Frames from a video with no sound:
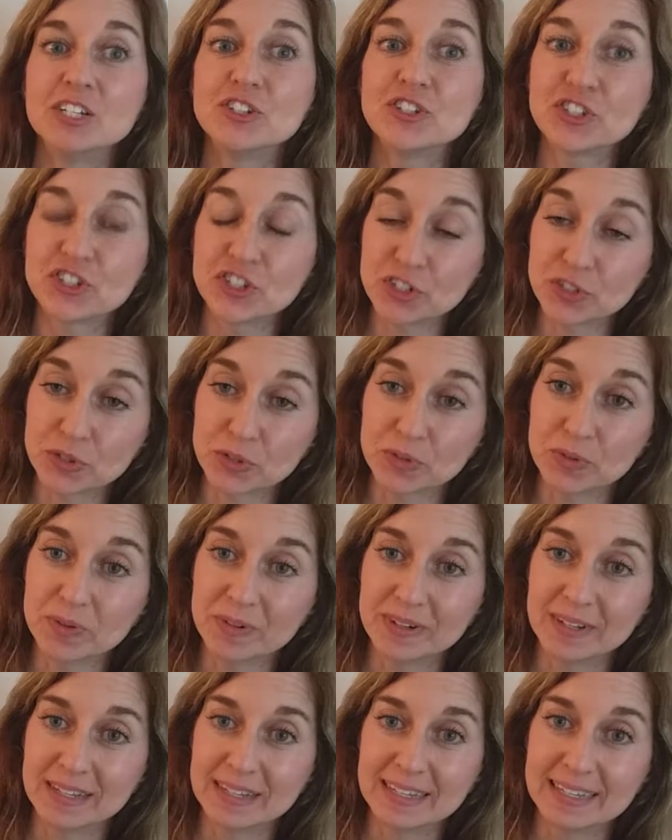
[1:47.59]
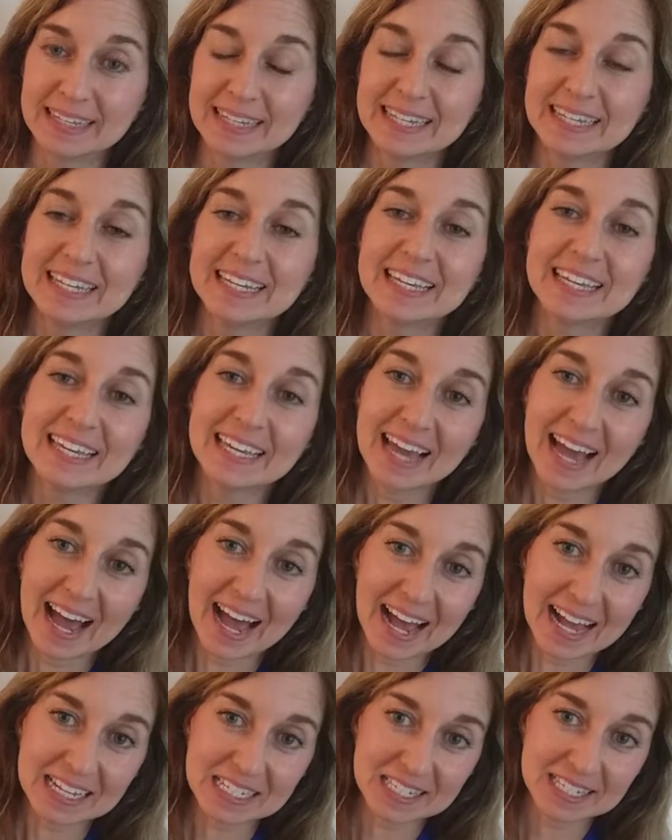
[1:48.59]
Two, he
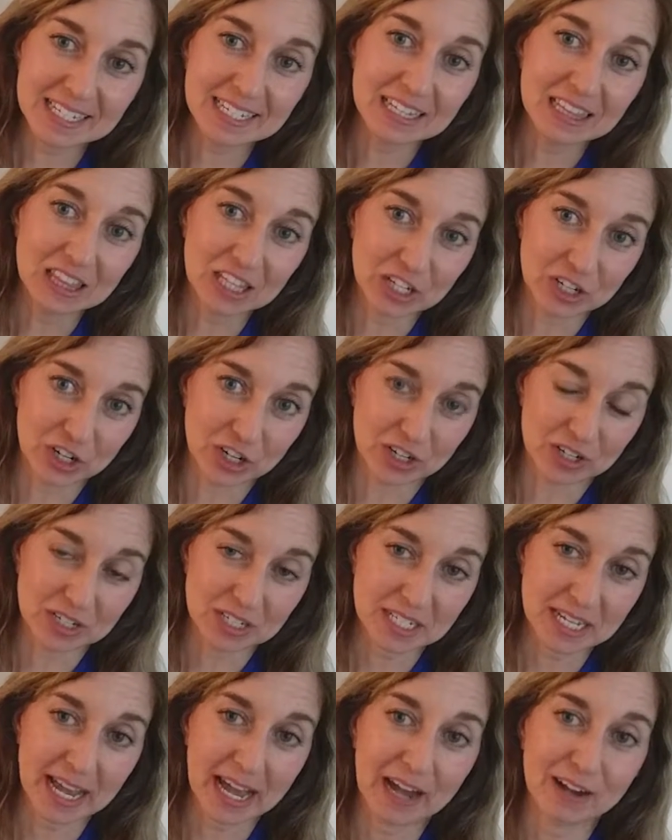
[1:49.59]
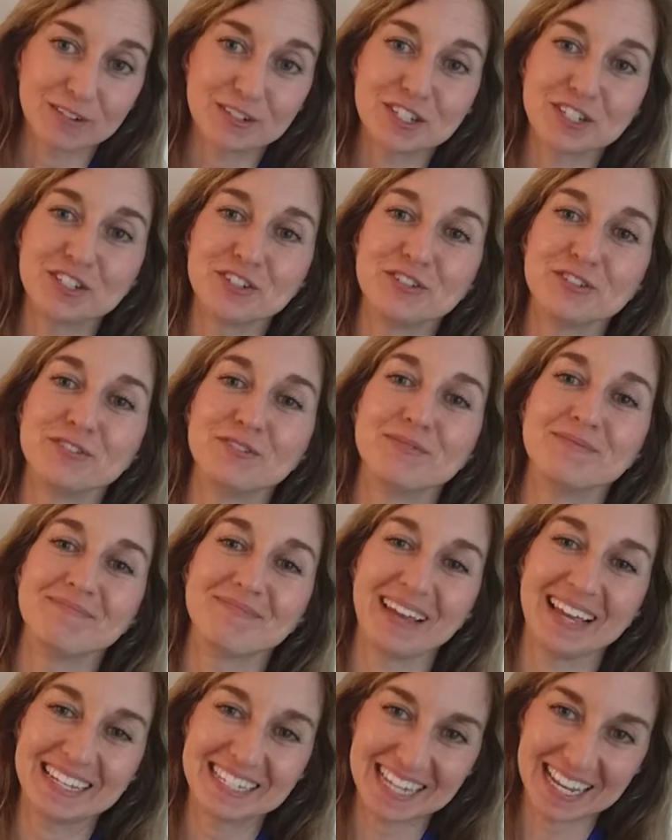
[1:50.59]
hasn't learned how to
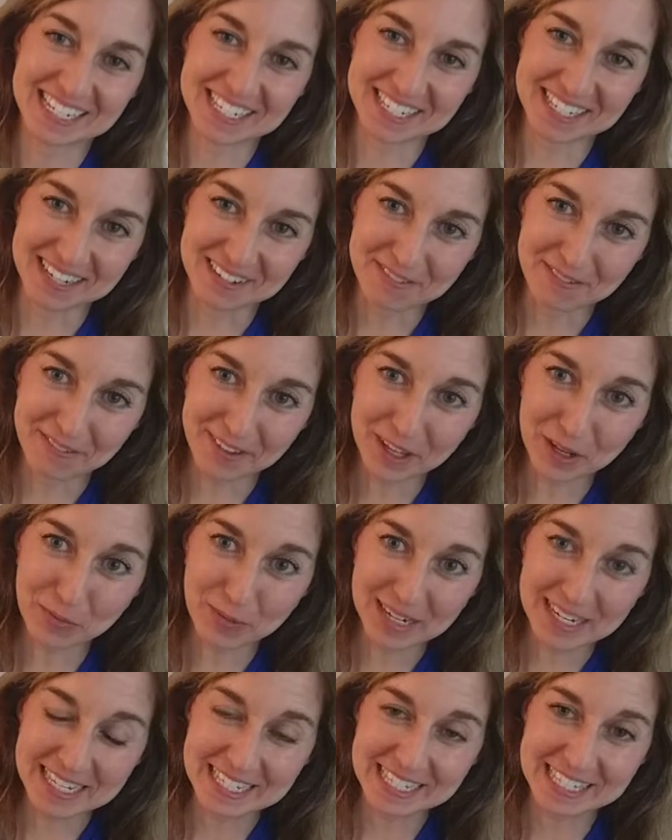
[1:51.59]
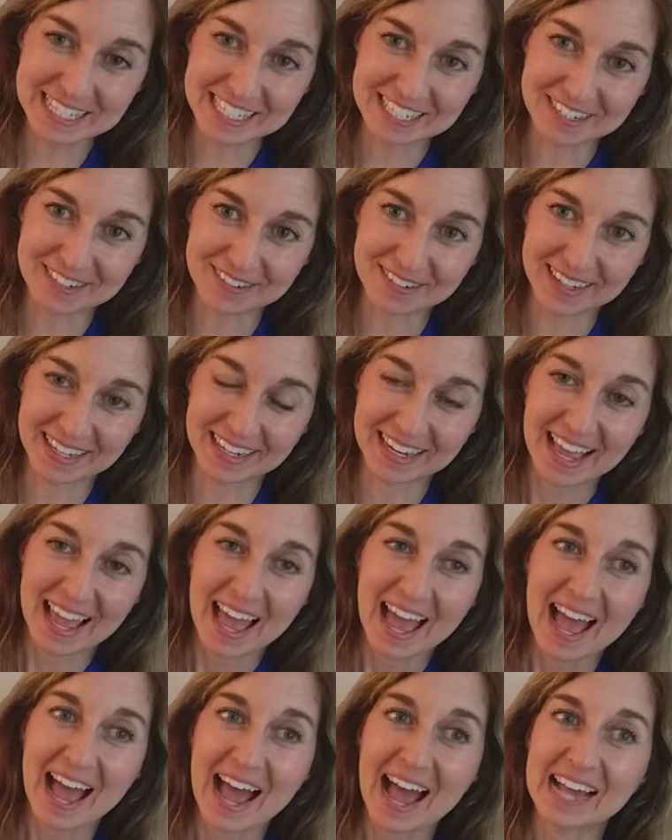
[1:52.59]
pay attention and feel what he's doing,
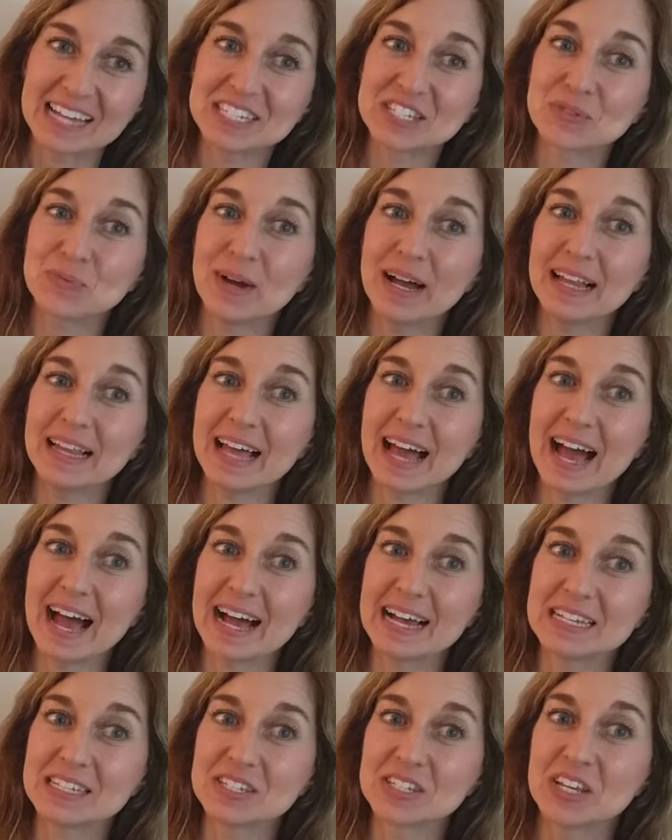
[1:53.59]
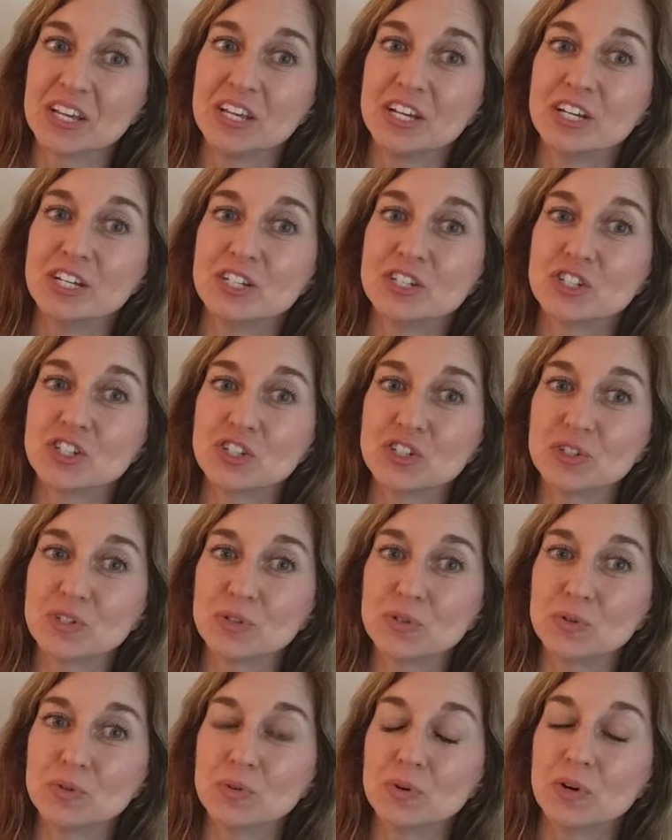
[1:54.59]
as well as
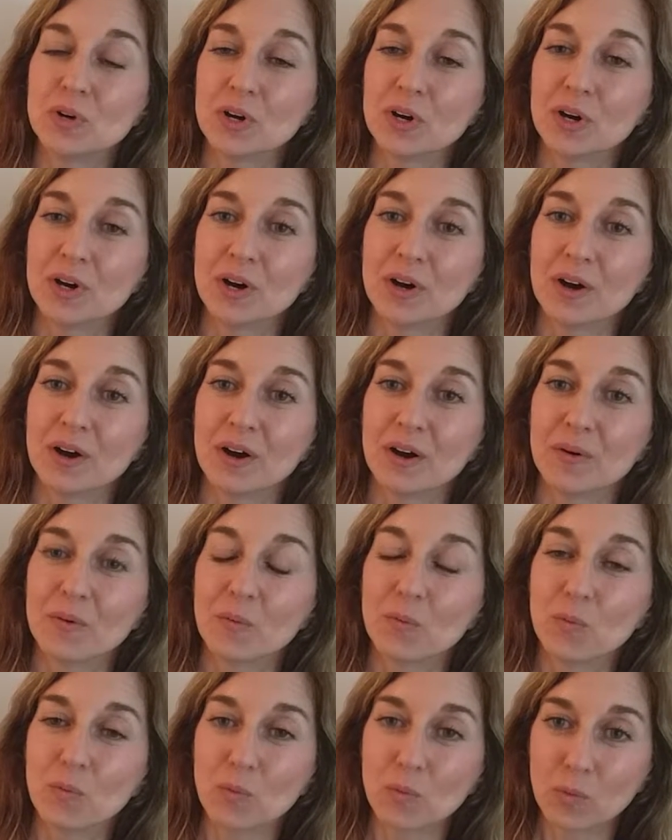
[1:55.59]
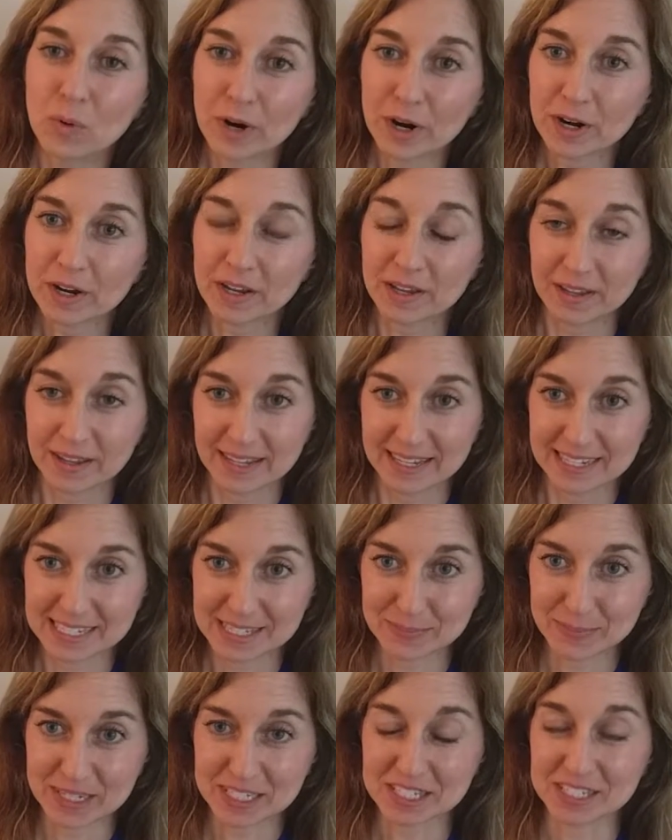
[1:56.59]
to work
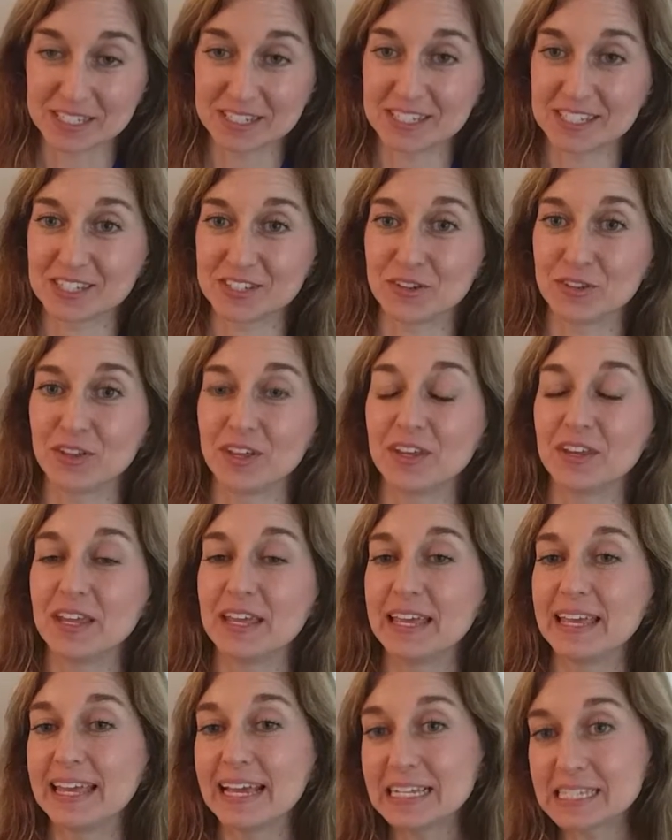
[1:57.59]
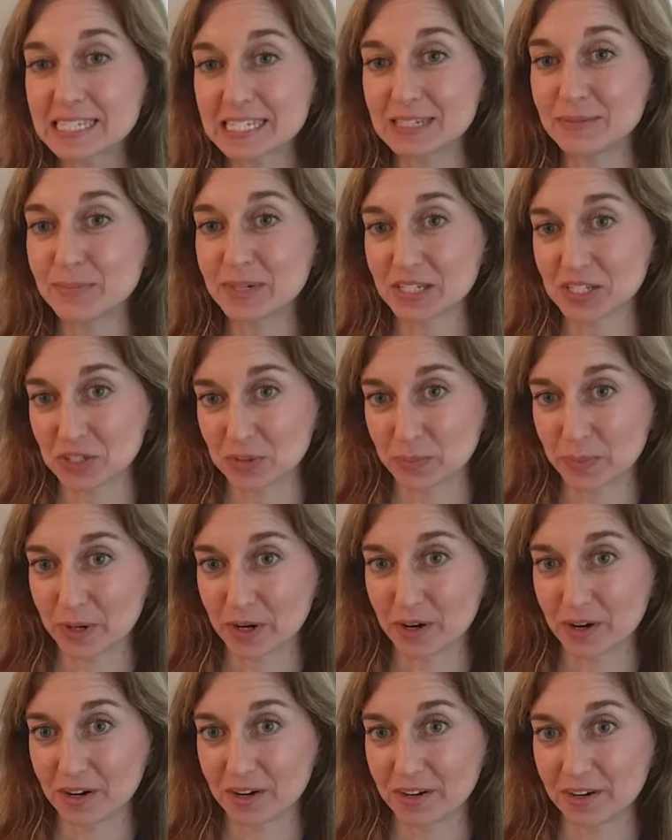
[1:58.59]
his muscles so that he gets some muscle
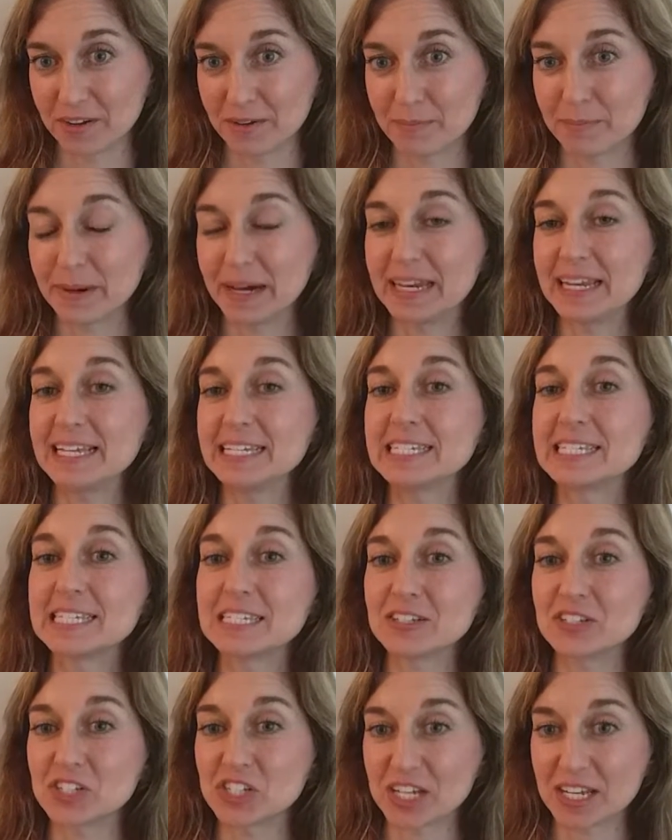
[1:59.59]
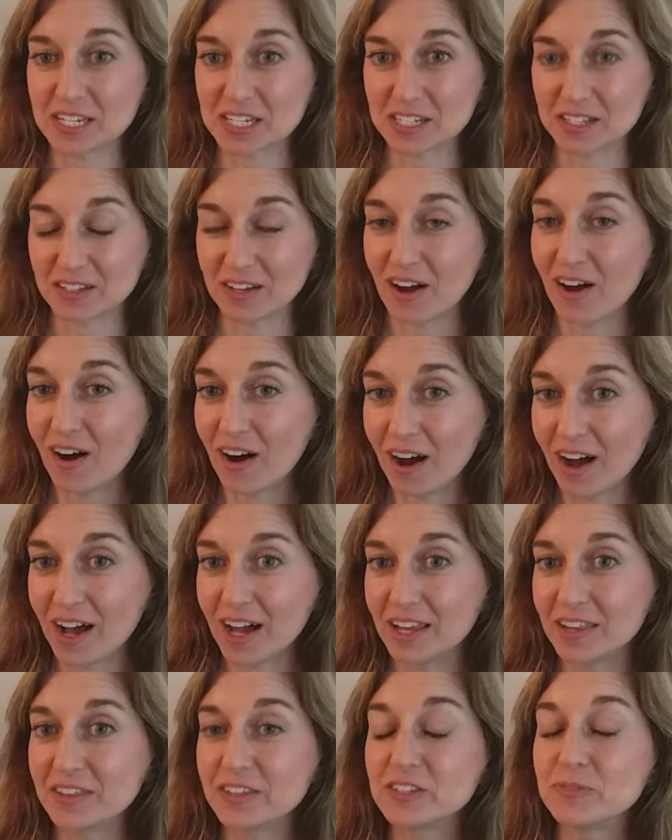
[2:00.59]
burn, but he's still gentle
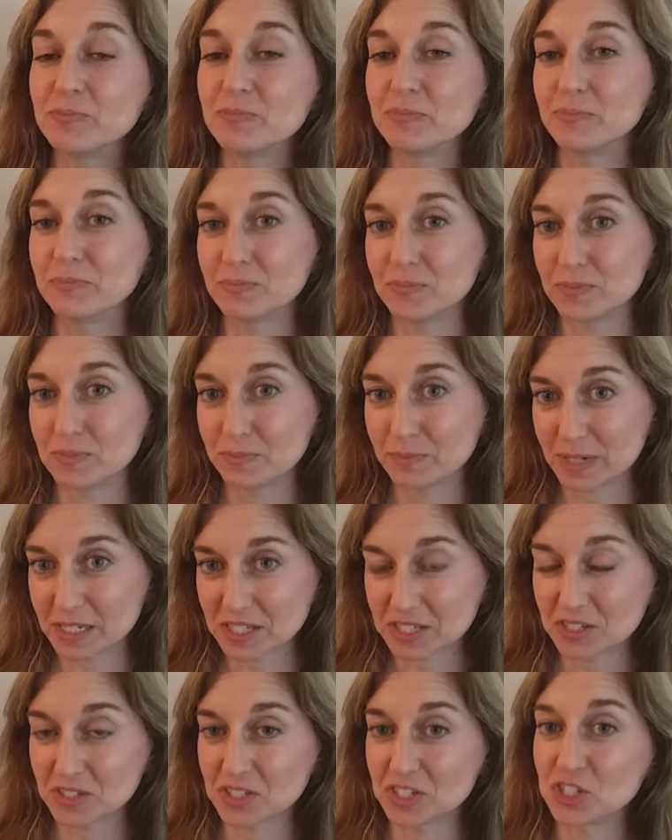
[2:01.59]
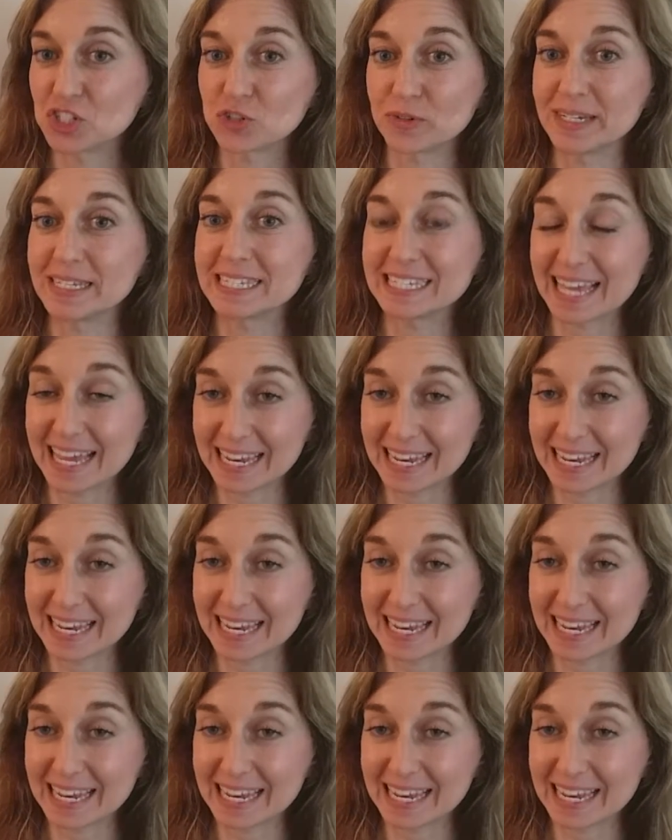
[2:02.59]
on the muscles and joints